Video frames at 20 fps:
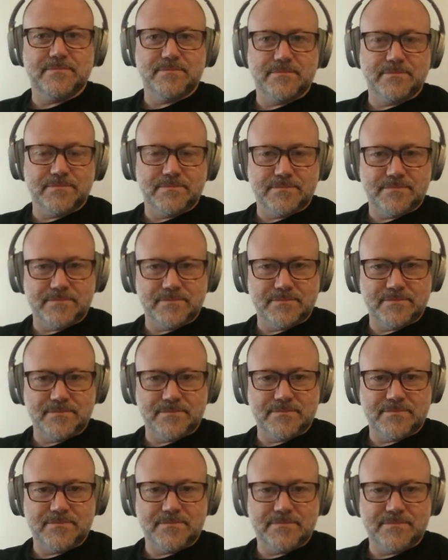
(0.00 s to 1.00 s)

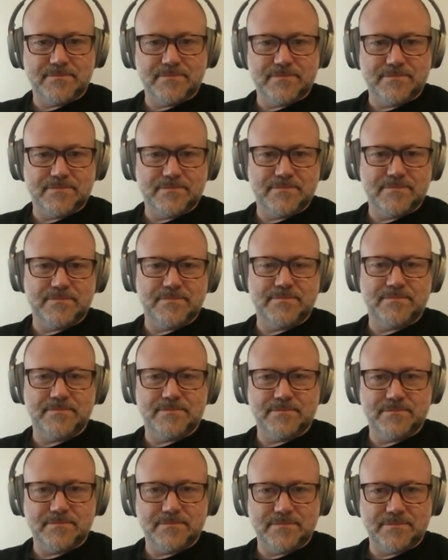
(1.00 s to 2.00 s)

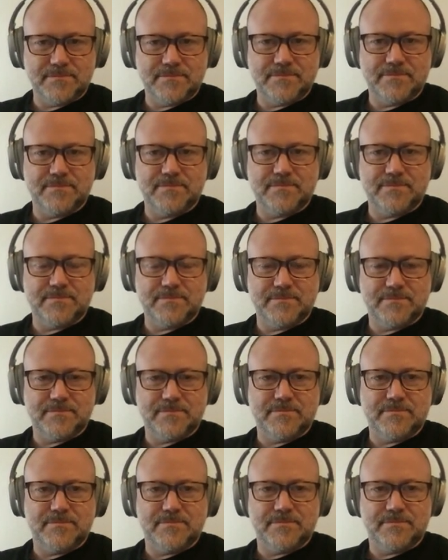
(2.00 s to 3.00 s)

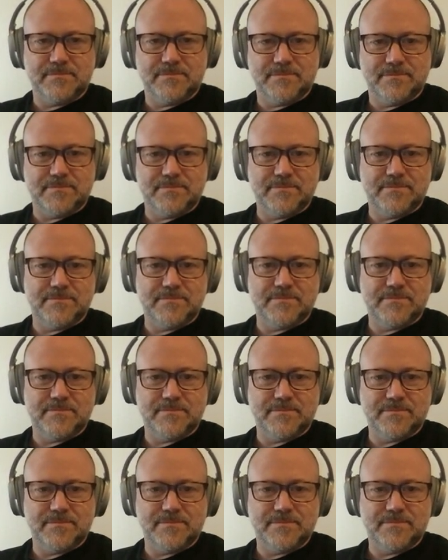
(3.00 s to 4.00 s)

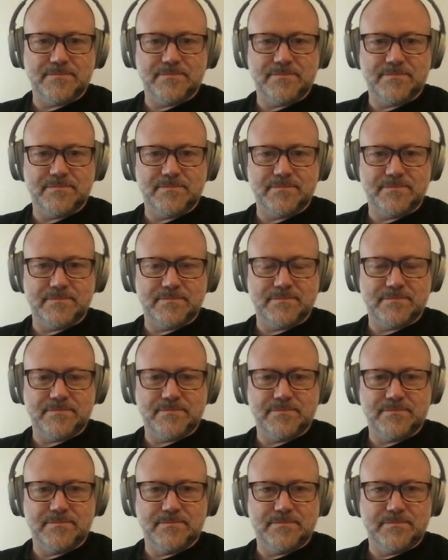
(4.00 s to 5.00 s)

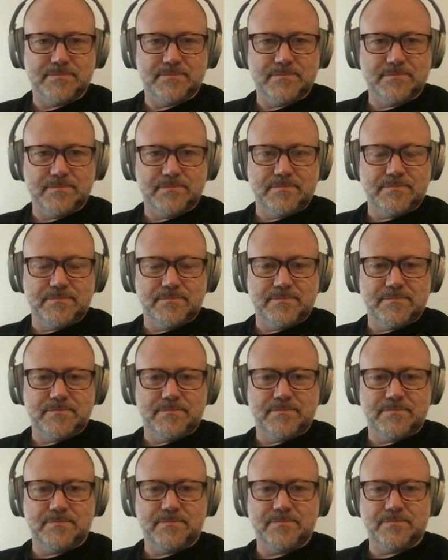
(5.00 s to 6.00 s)

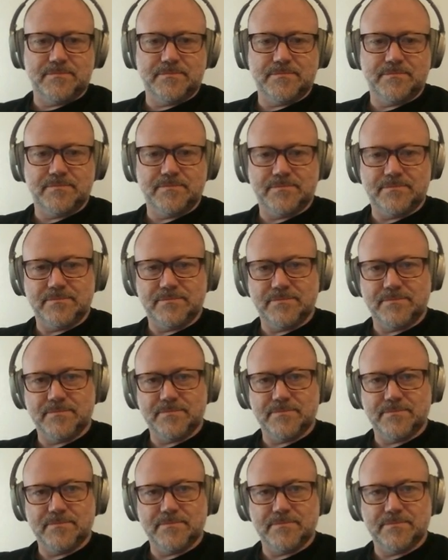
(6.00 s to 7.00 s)

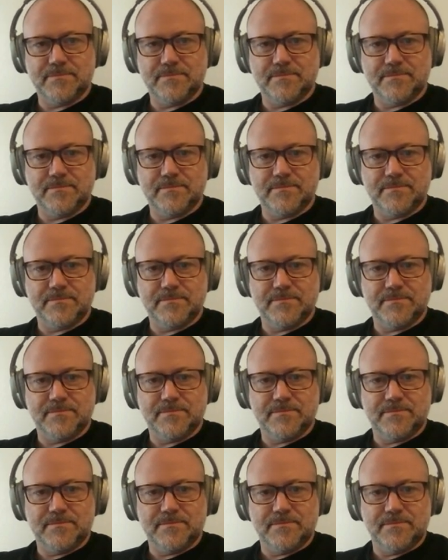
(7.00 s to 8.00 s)
This person isn't speaking.